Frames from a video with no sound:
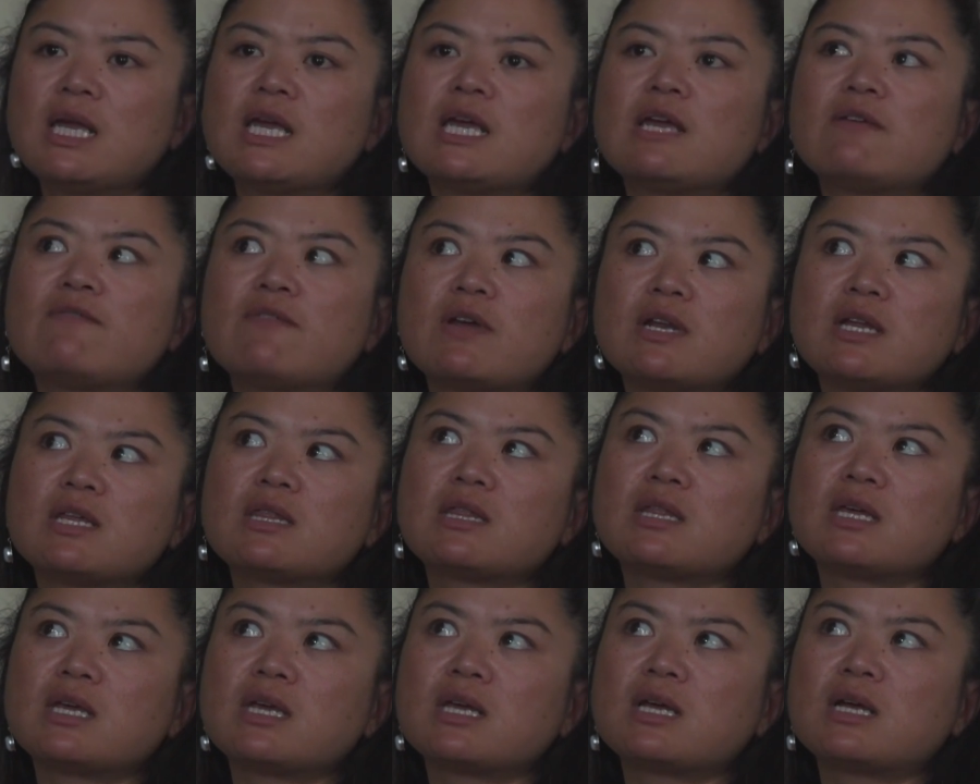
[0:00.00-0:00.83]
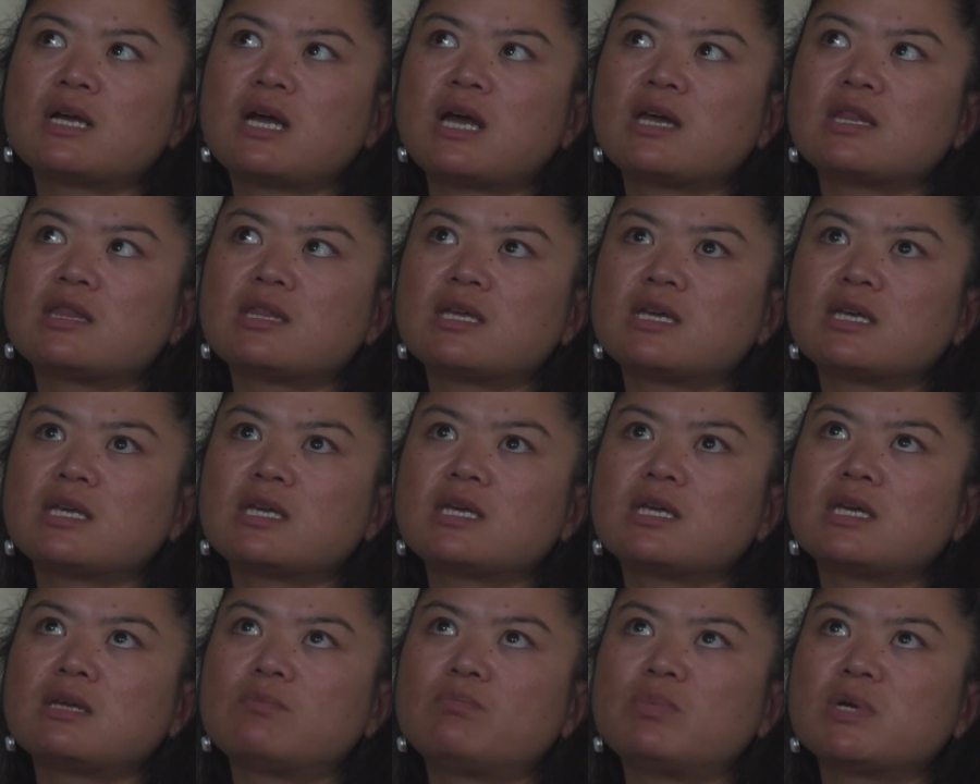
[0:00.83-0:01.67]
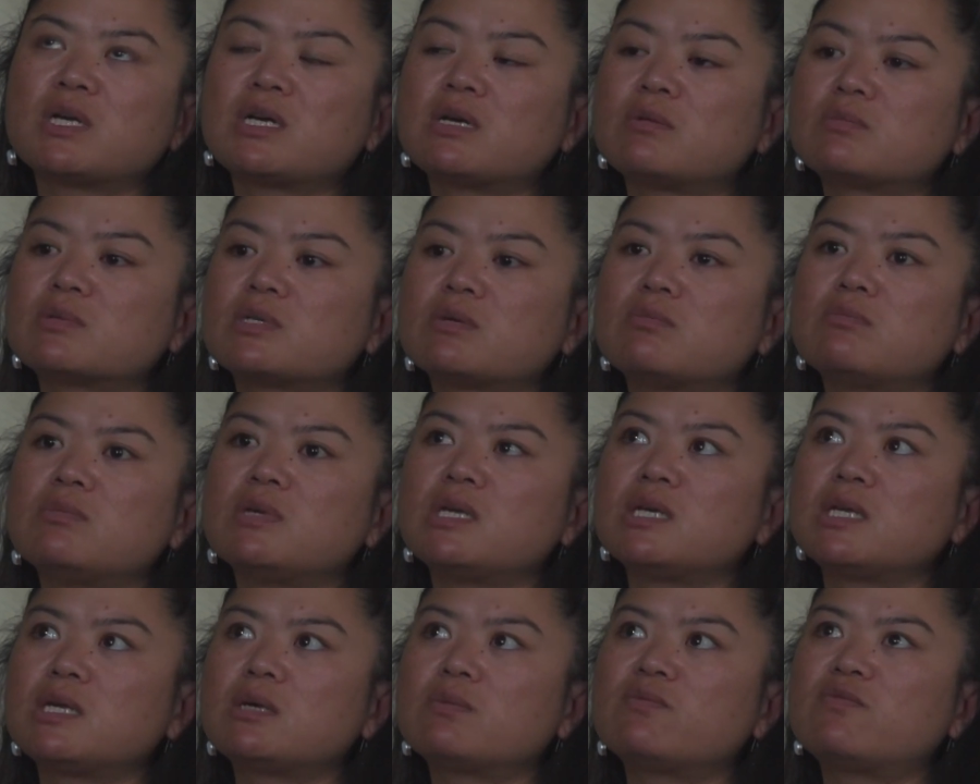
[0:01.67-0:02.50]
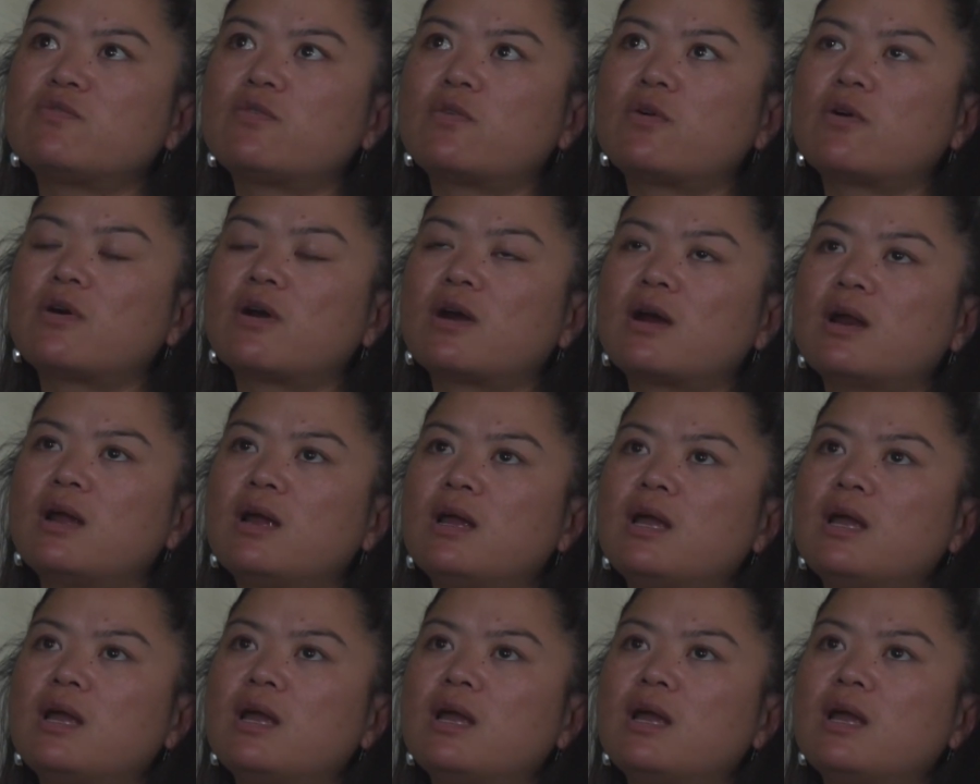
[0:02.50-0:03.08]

If anything, I think it becomes a medium for